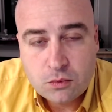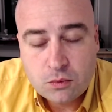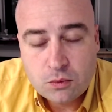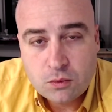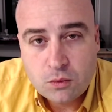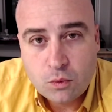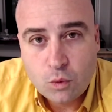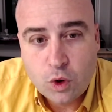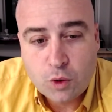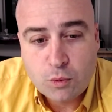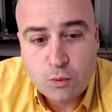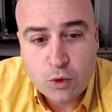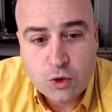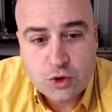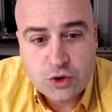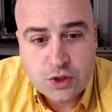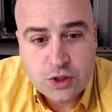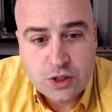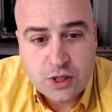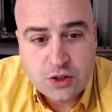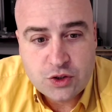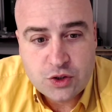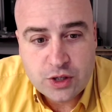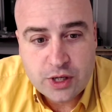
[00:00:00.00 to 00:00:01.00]
one more
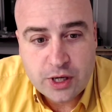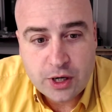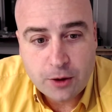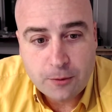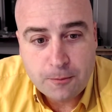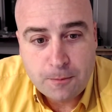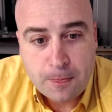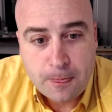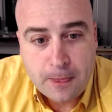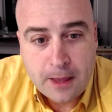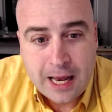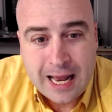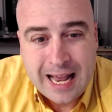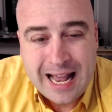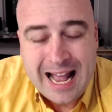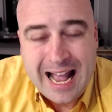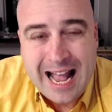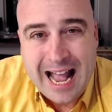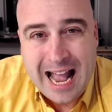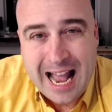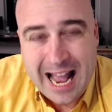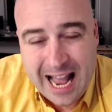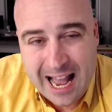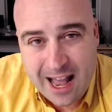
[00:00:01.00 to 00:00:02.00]
statistic here.
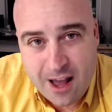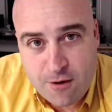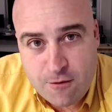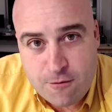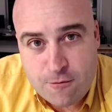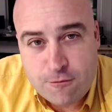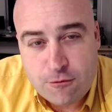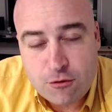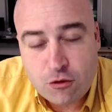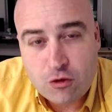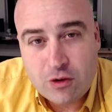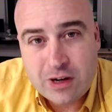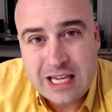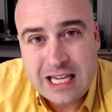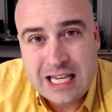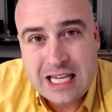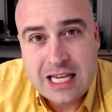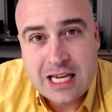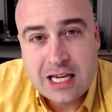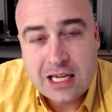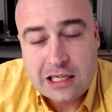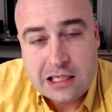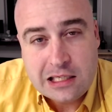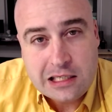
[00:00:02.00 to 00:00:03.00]
Every
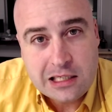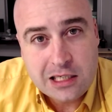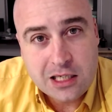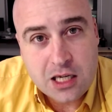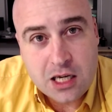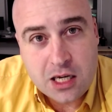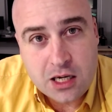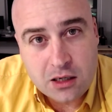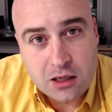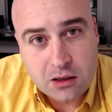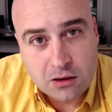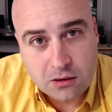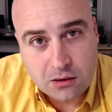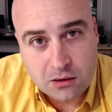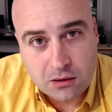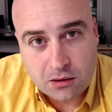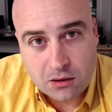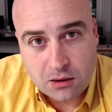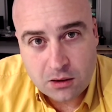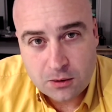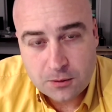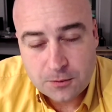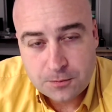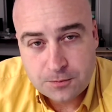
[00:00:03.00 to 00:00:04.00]
year,
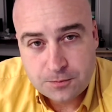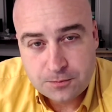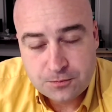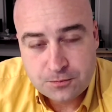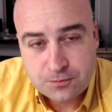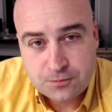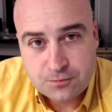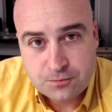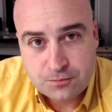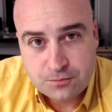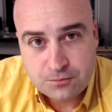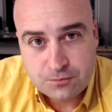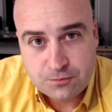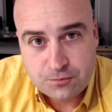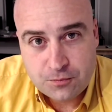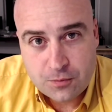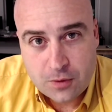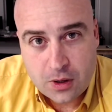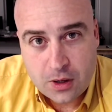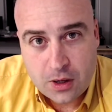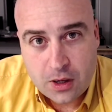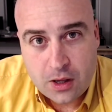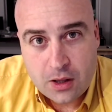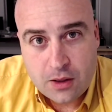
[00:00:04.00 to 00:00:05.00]

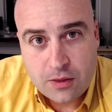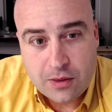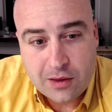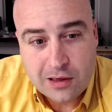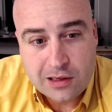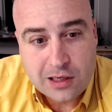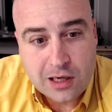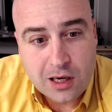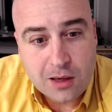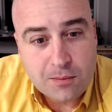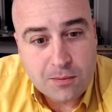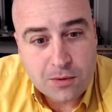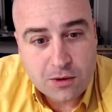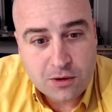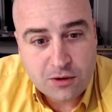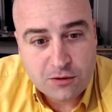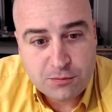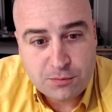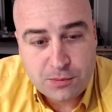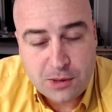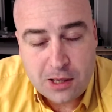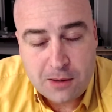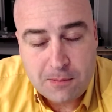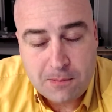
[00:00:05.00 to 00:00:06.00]
the number of
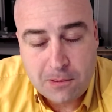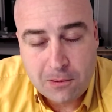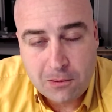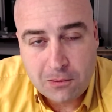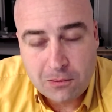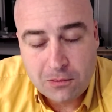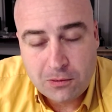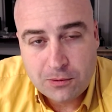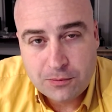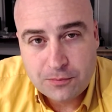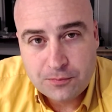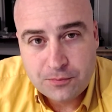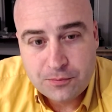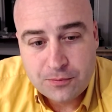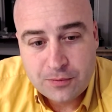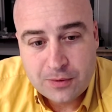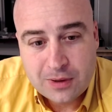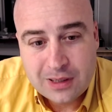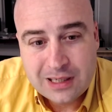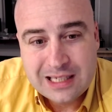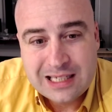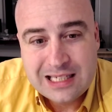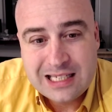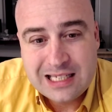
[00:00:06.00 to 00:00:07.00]
people
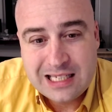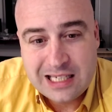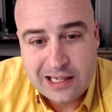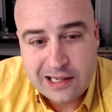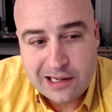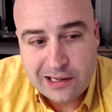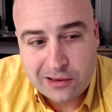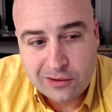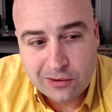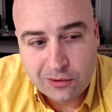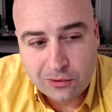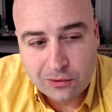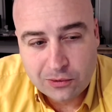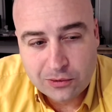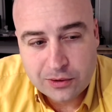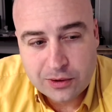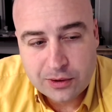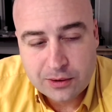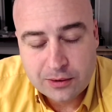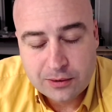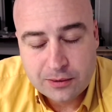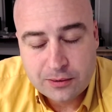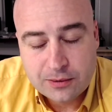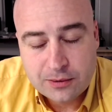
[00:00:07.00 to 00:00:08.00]
killed
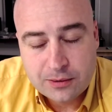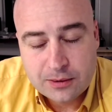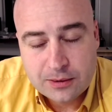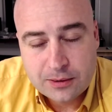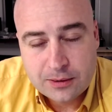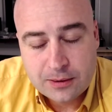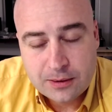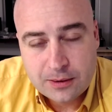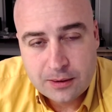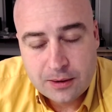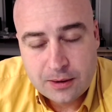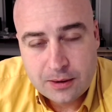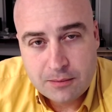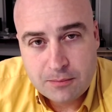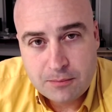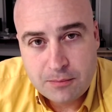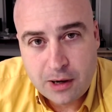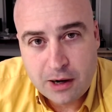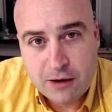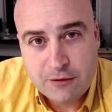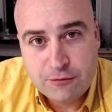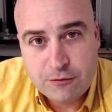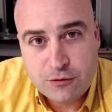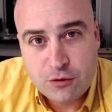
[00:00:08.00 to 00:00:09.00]

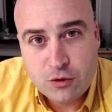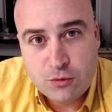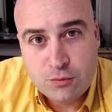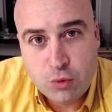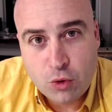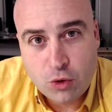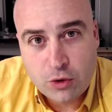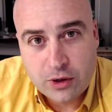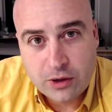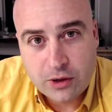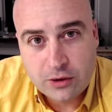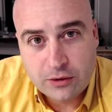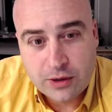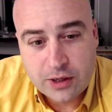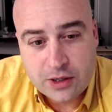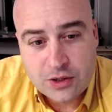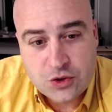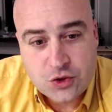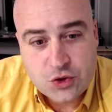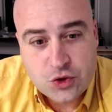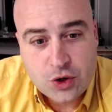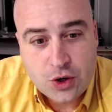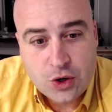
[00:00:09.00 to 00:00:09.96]
by foodborne illness,